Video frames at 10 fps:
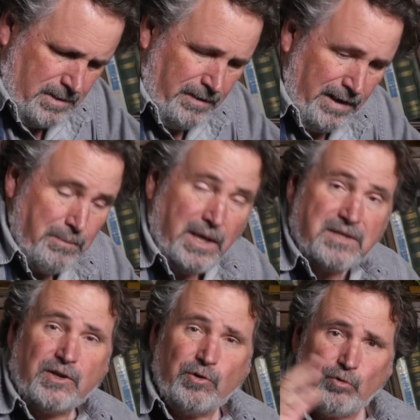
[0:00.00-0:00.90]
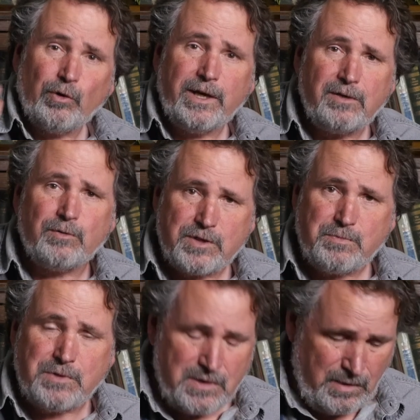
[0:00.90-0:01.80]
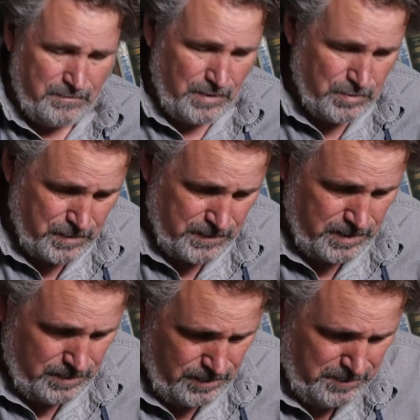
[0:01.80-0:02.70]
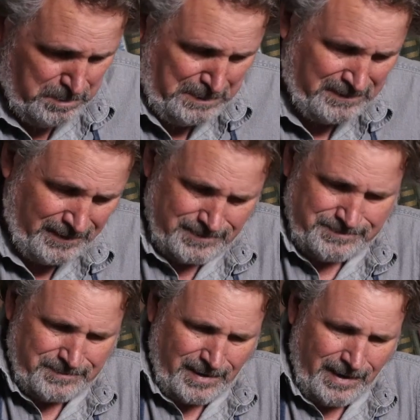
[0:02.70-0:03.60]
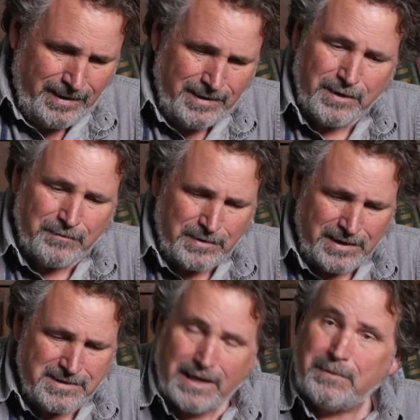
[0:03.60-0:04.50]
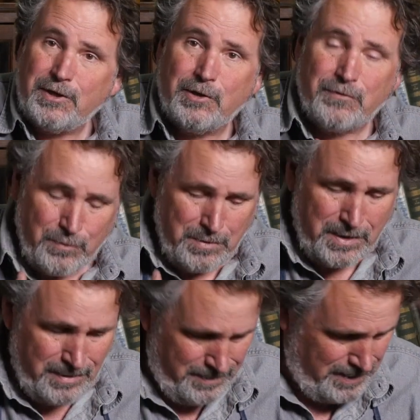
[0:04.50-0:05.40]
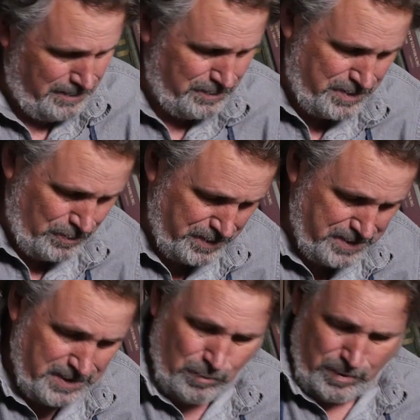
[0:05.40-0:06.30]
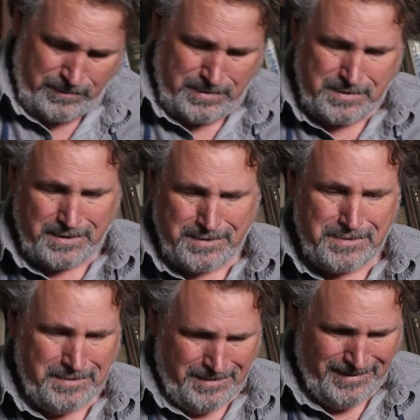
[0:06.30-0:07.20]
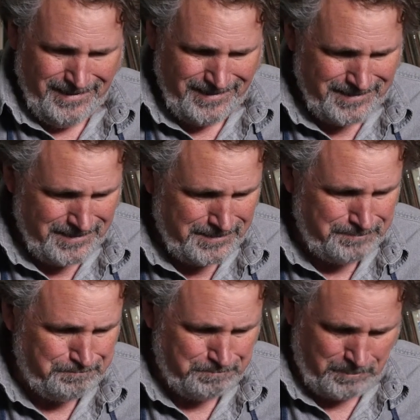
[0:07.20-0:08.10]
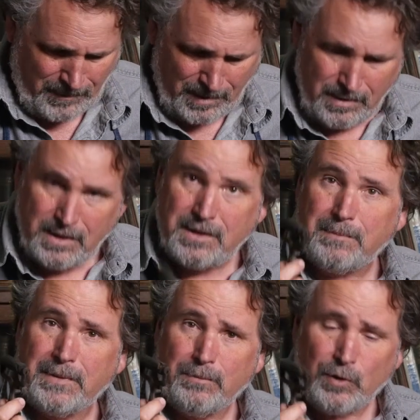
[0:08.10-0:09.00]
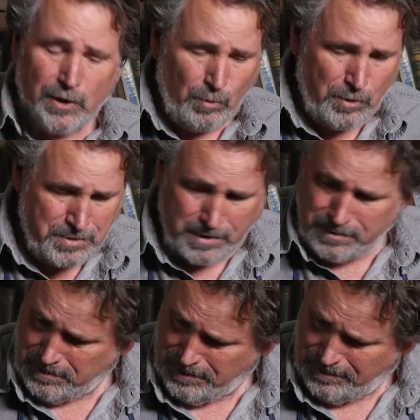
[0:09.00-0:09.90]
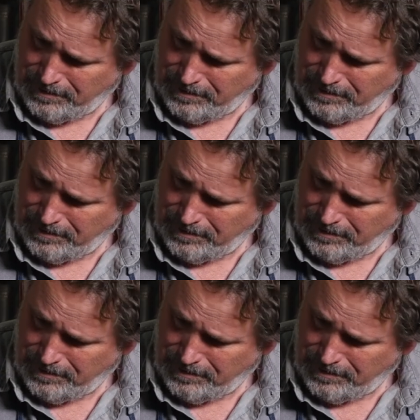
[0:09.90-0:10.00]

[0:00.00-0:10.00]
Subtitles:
Now that makes a great Christmas gift, don't you think? Any gift, any time of year for me. I'll certainly take one of these guys. Need to get my brayer worked on.